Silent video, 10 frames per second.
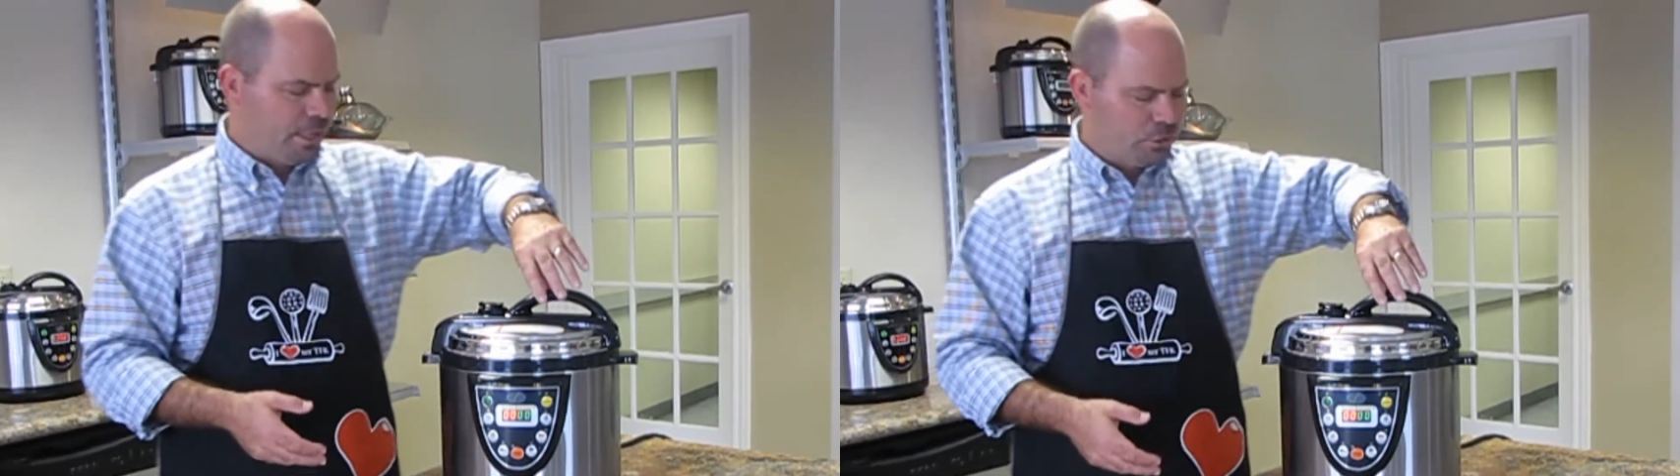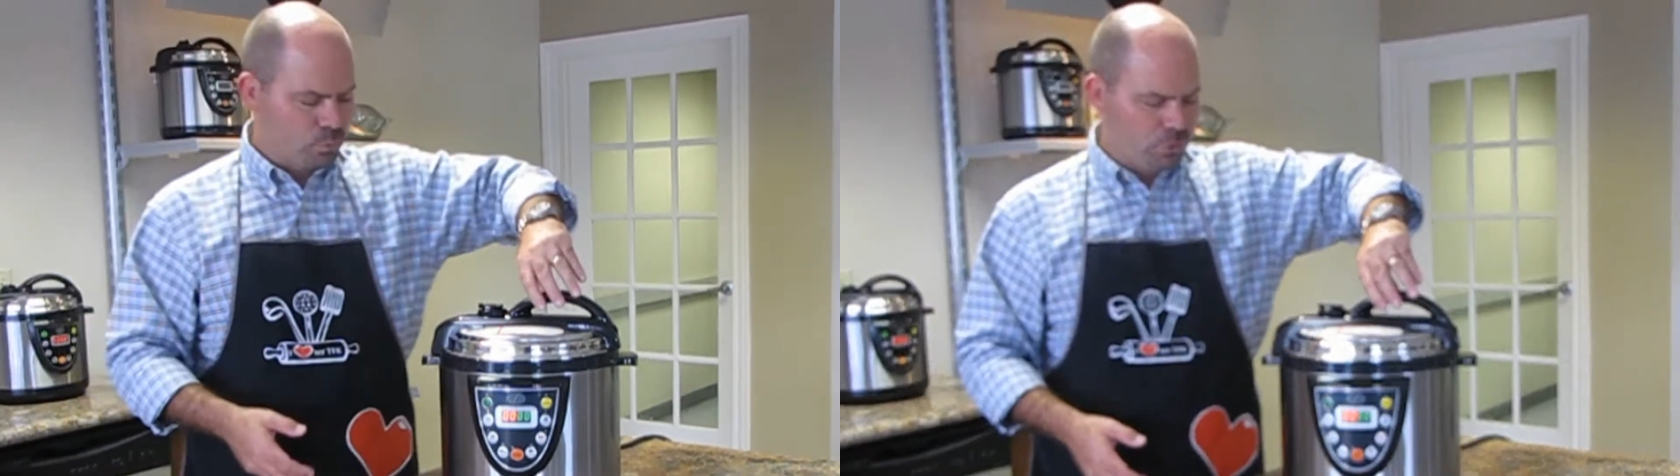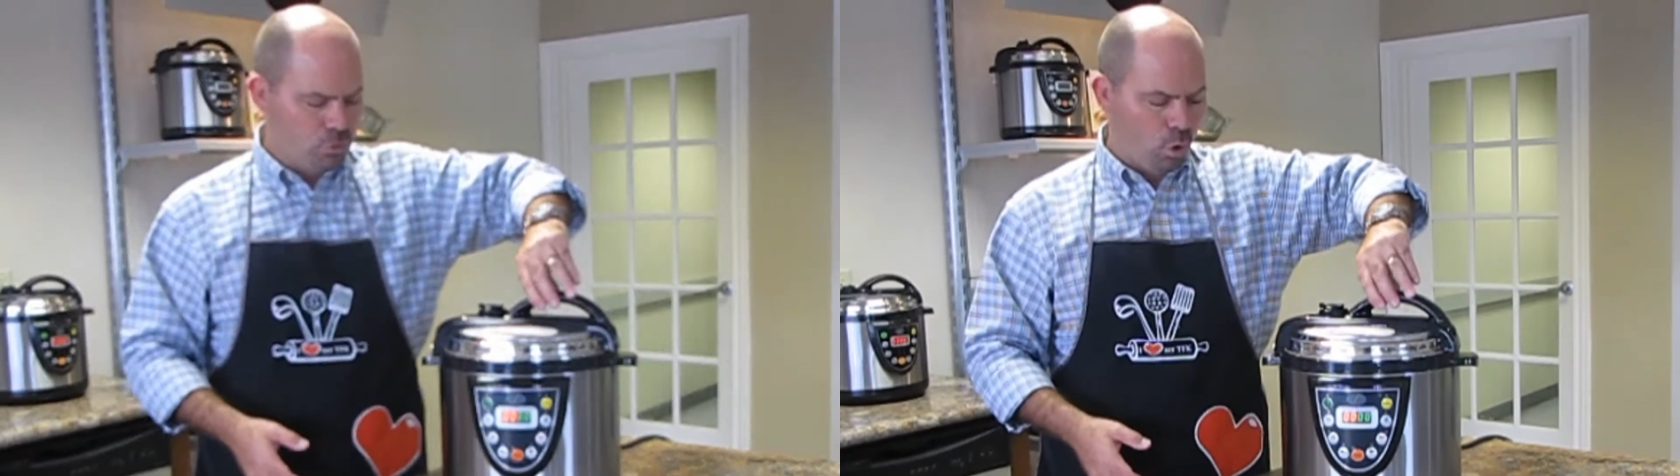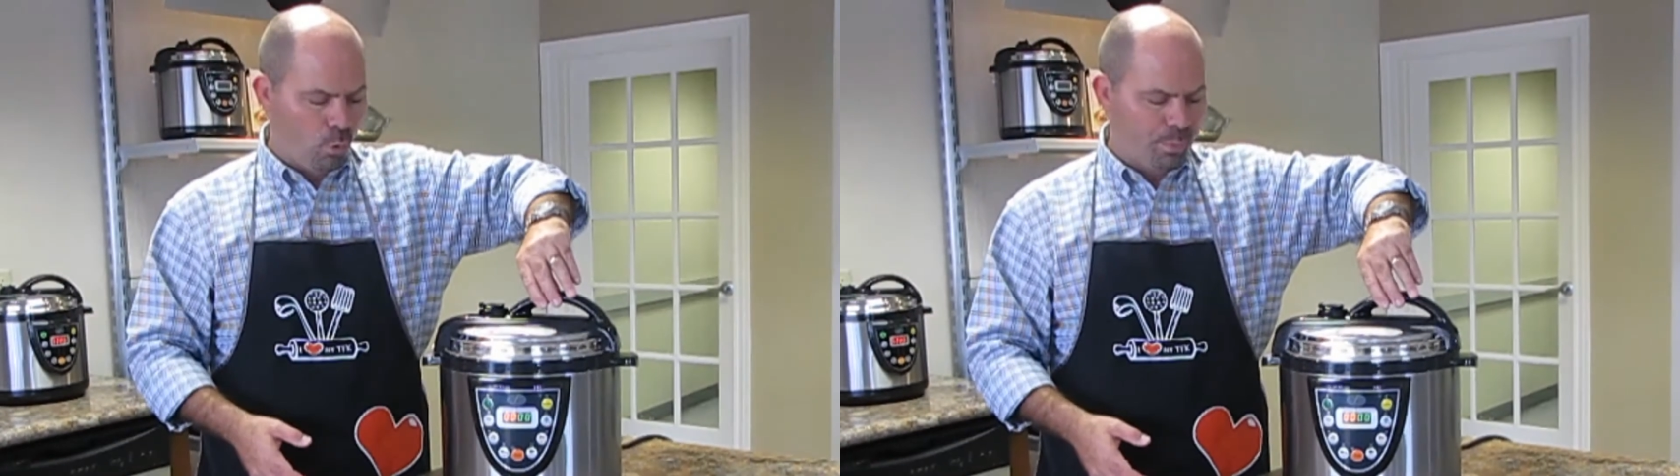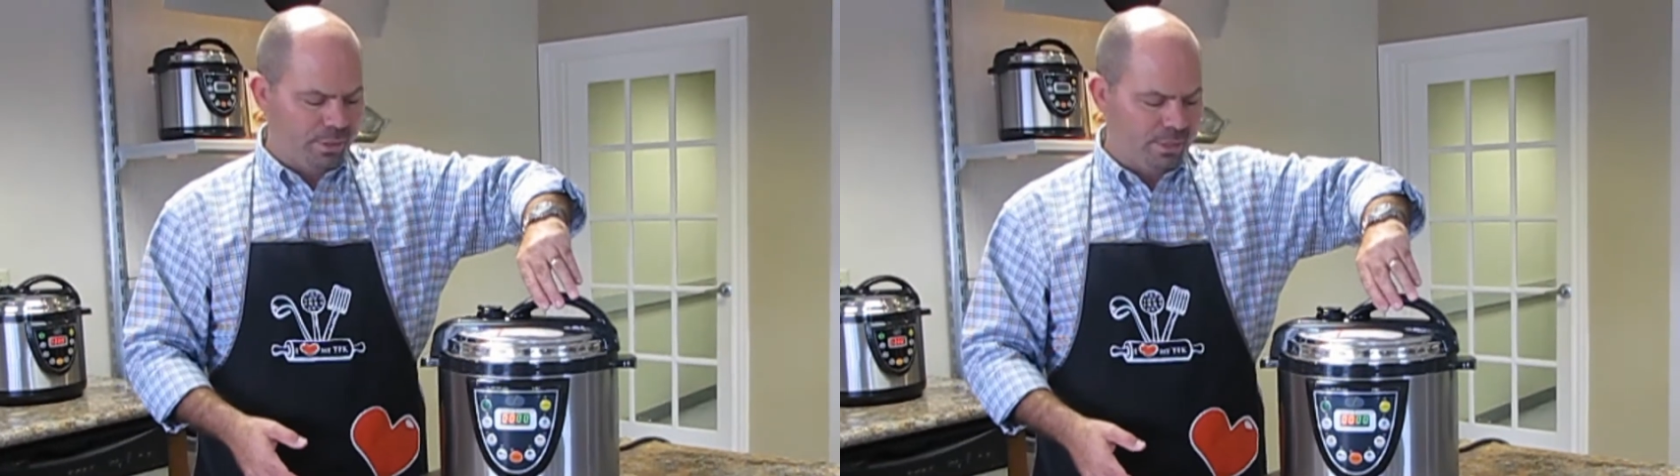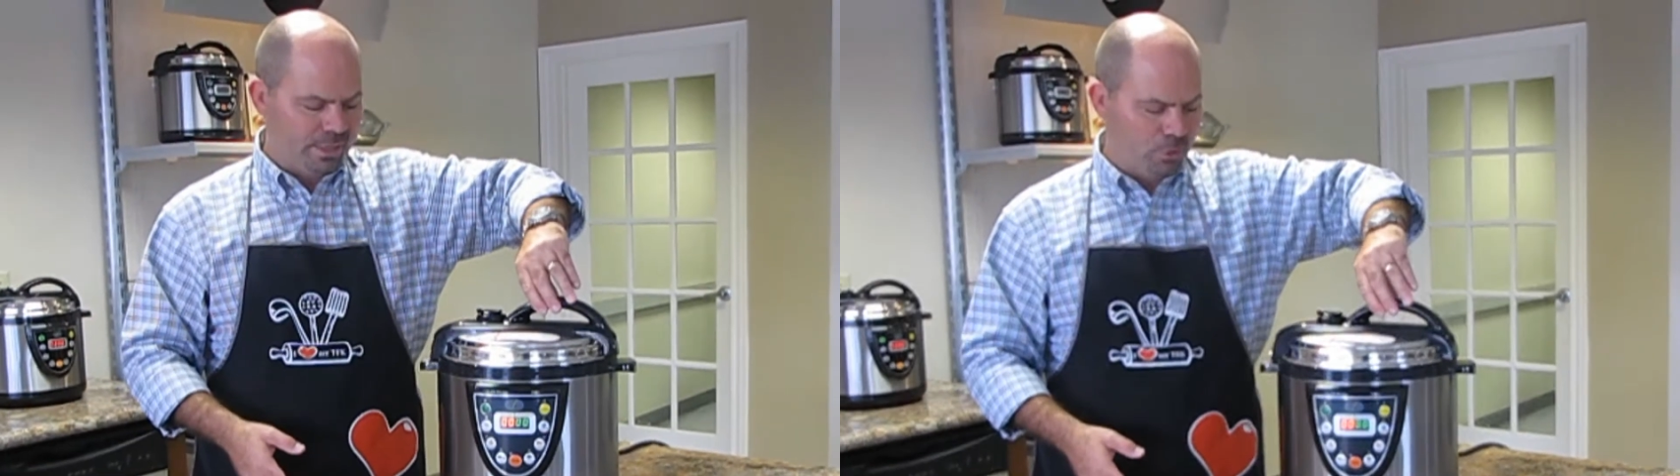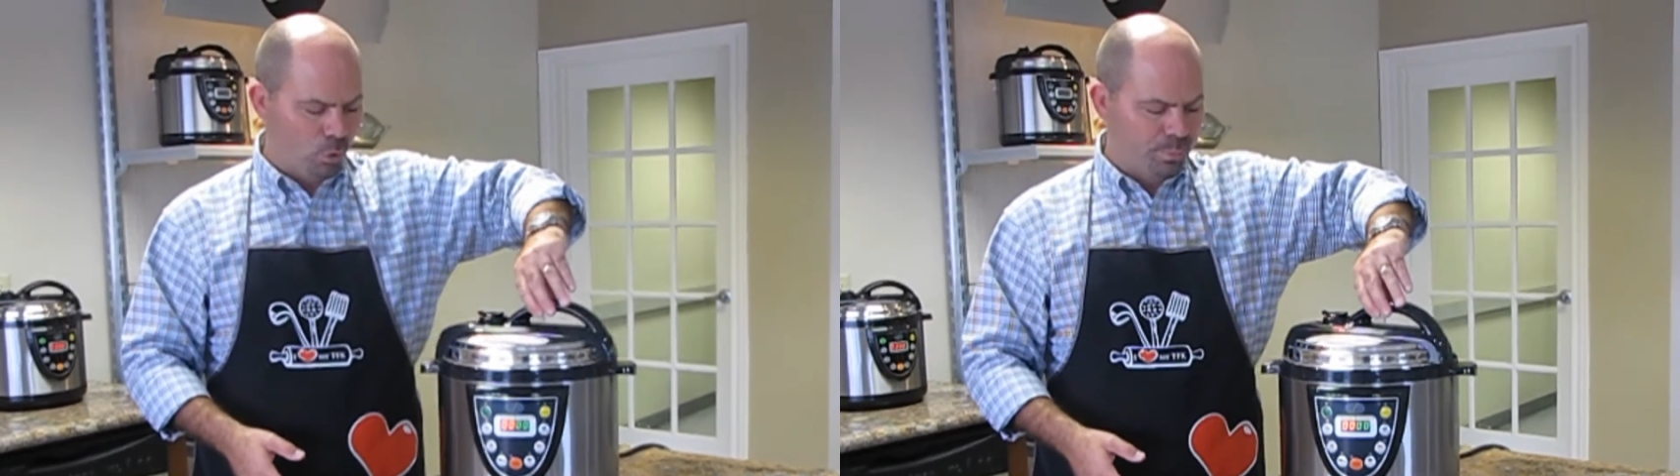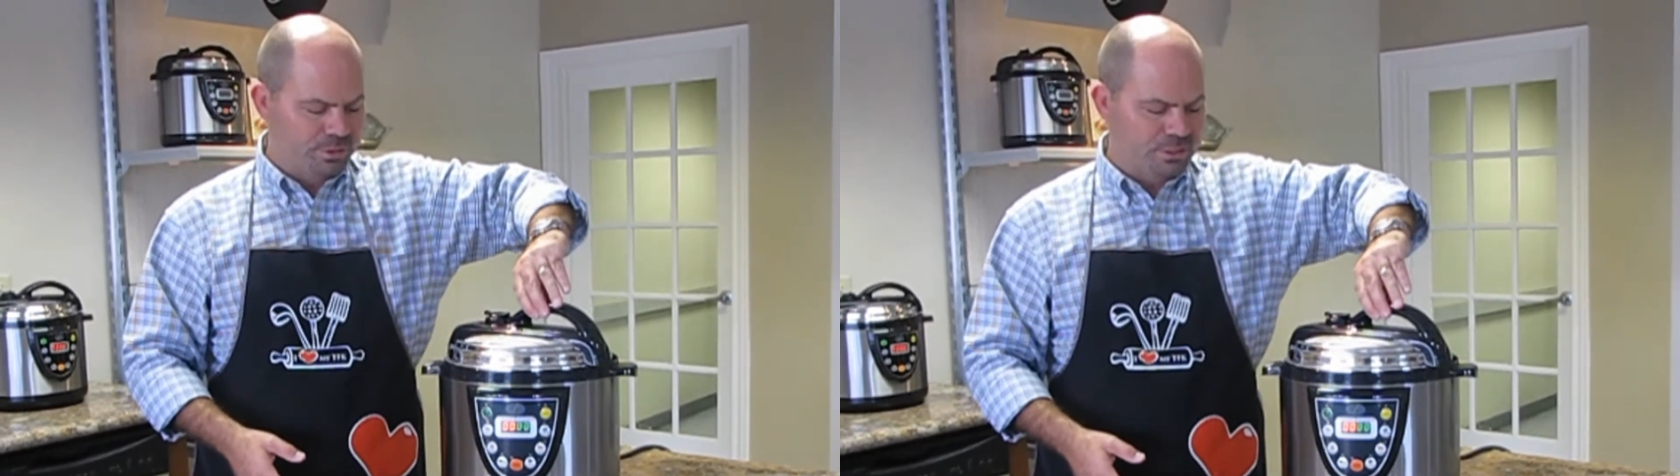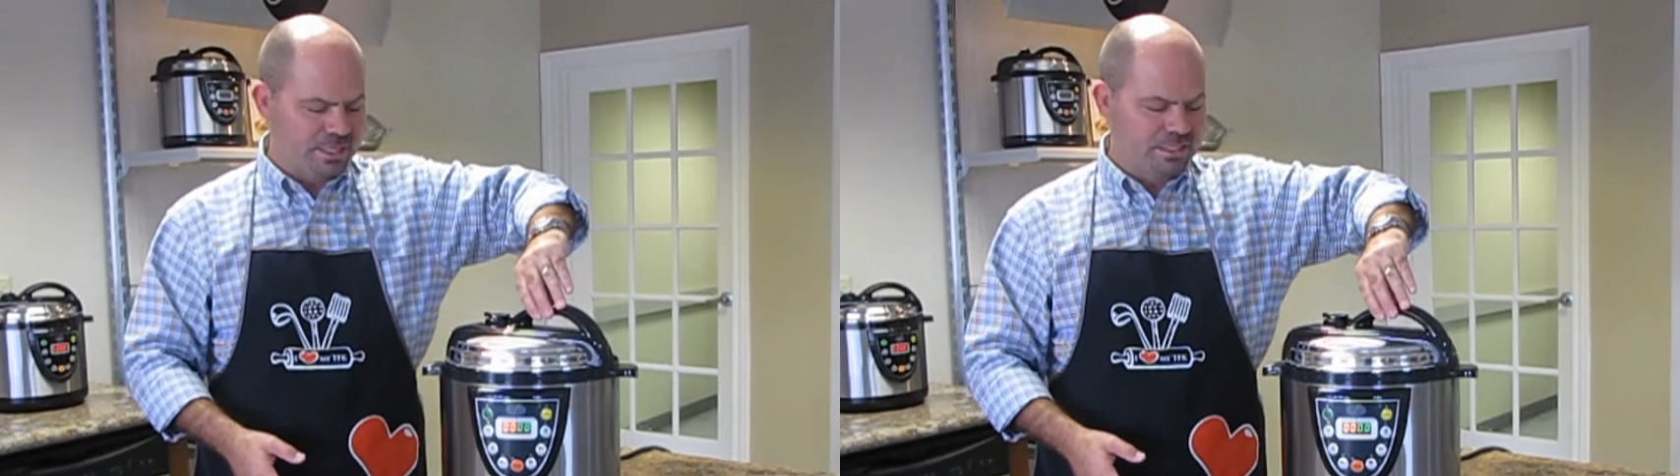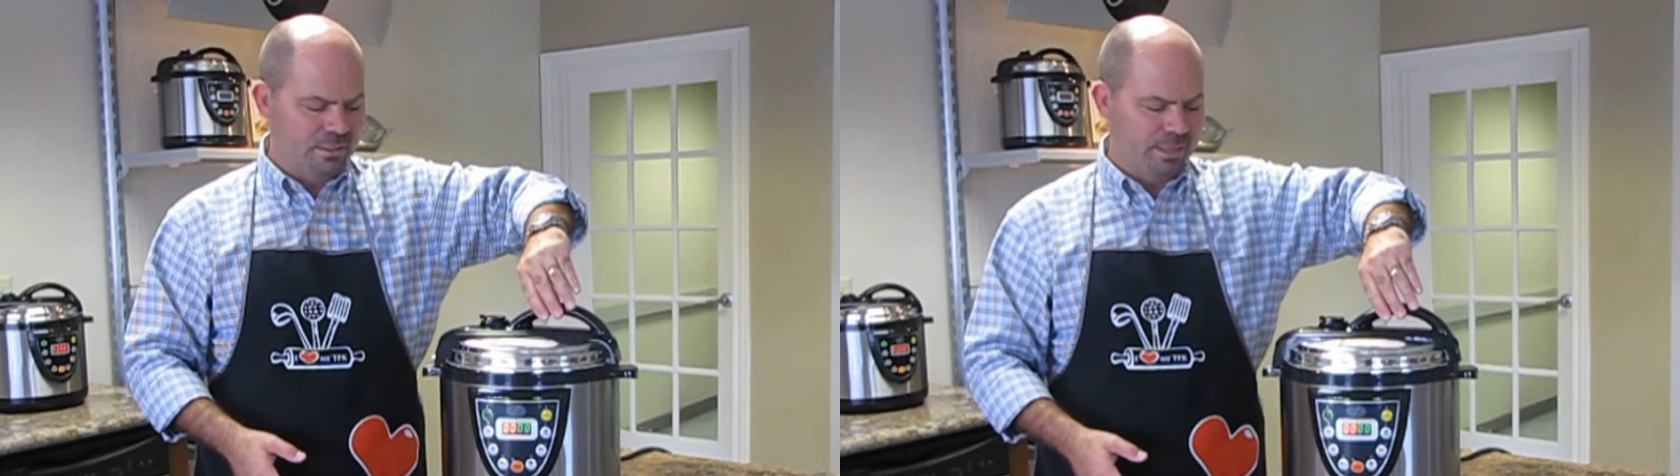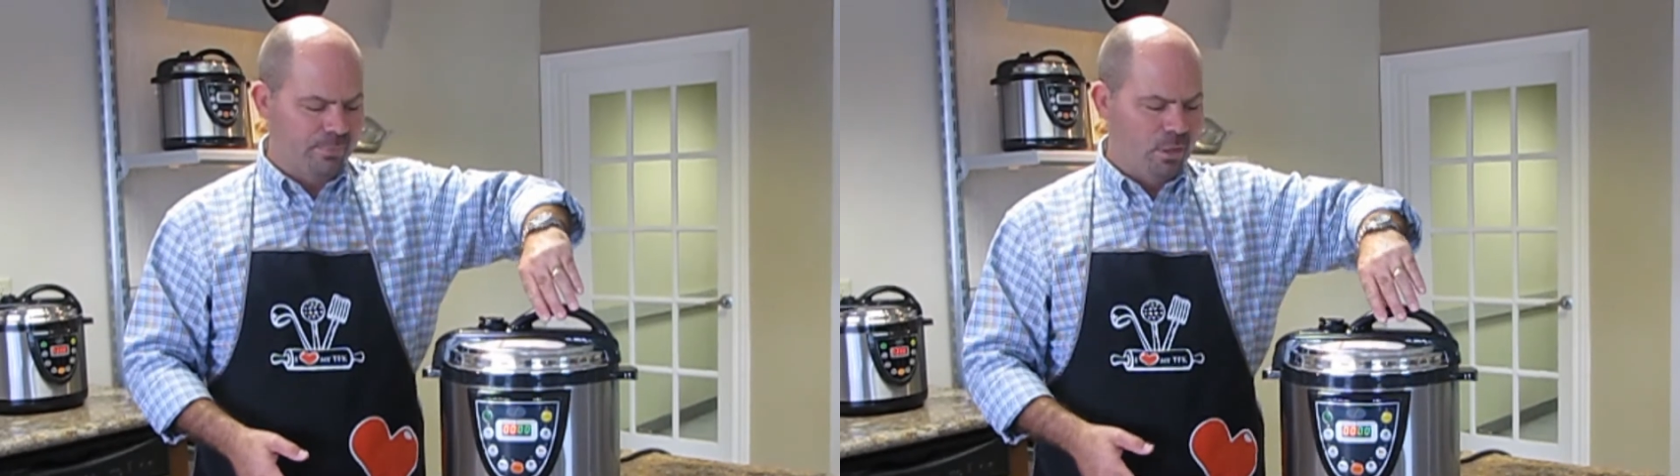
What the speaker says: is when you open it, it opens easily.